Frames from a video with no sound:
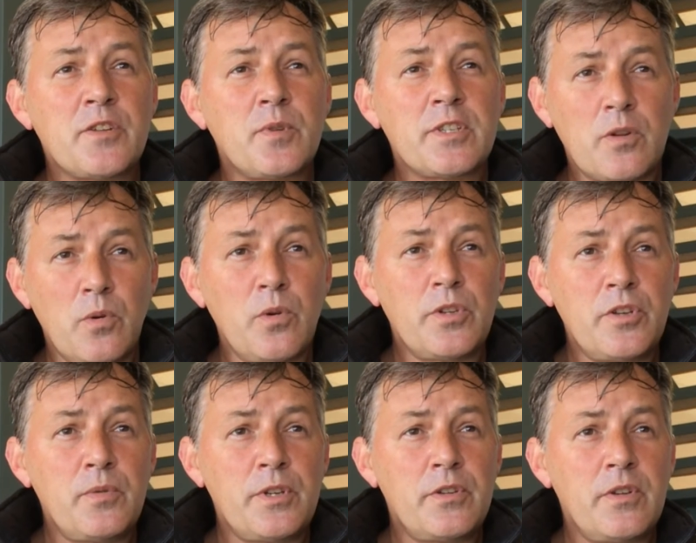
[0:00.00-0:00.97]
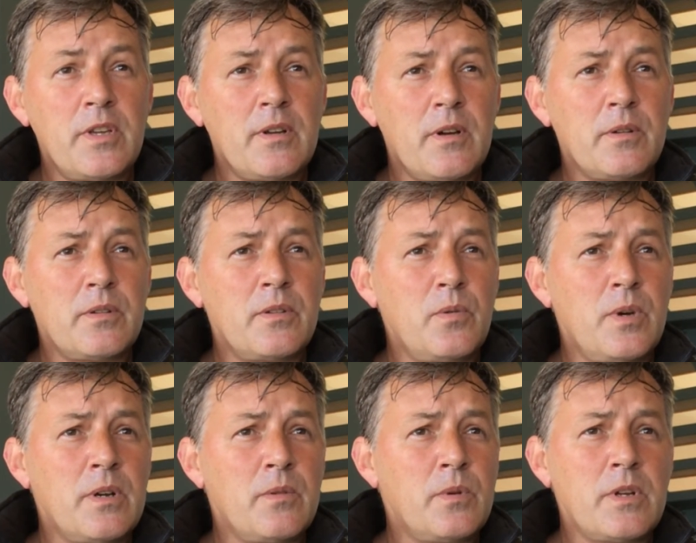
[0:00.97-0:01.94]
was it all you were doing? Or you
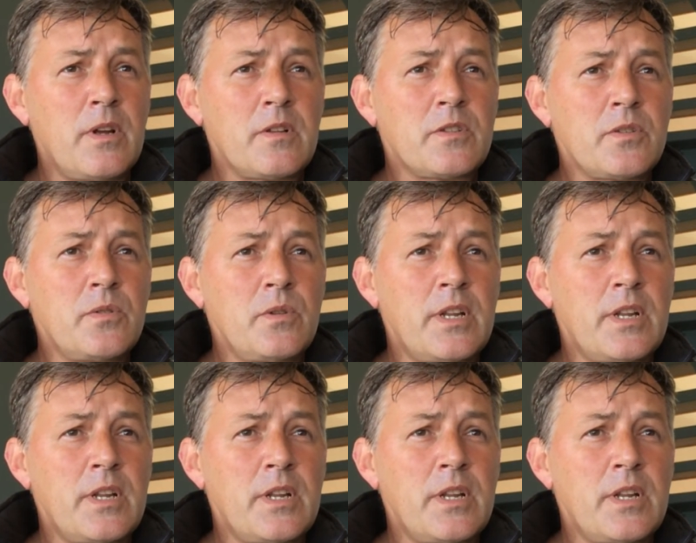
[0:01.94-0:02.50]
were not at school